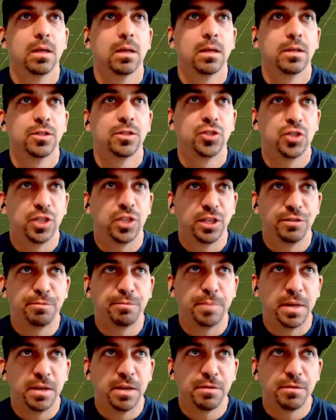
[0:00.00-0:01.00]
Chief
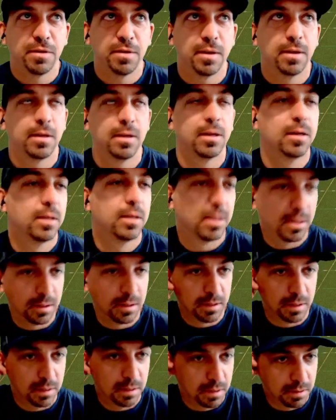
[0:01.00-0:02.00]
Beef?
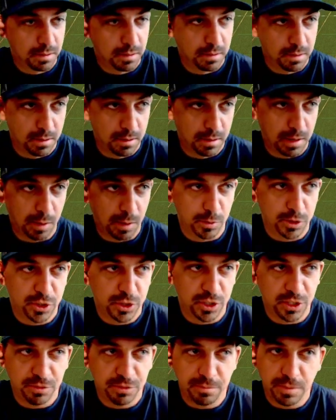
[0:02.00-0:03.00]
I wish
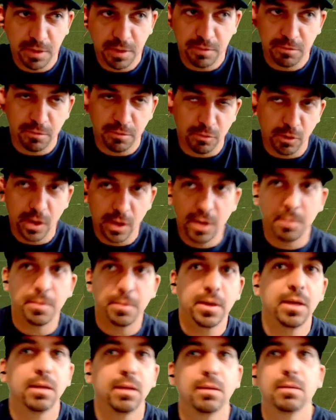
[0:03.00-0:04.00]
Chief Beef rated
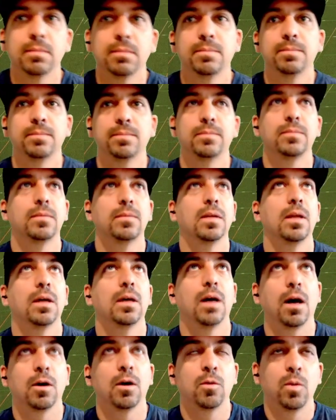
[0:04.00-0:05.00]
me.
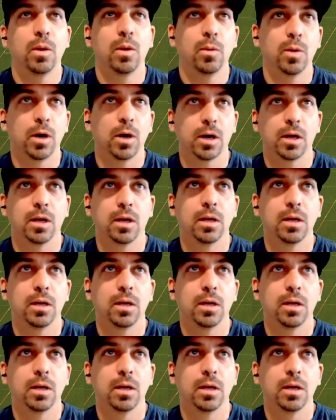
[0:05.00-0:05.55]
I'll quit work.